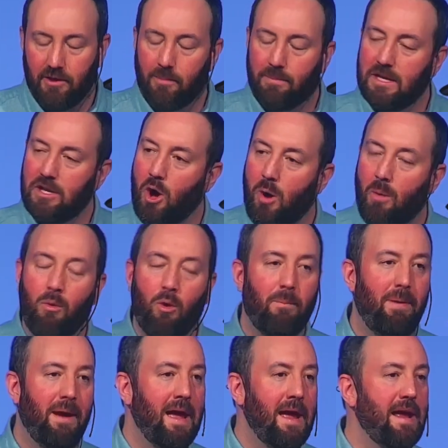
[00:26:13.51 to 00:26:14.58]
There'll be no
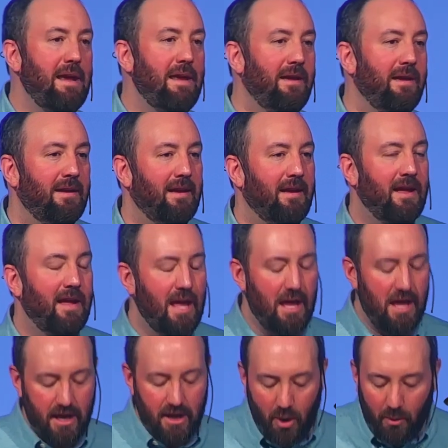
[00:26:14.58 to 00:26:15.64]
more pain,
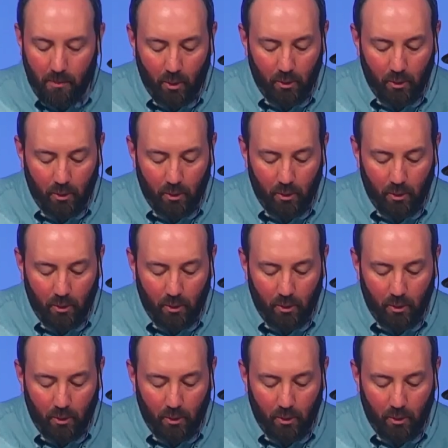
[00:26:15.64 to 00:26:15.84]
no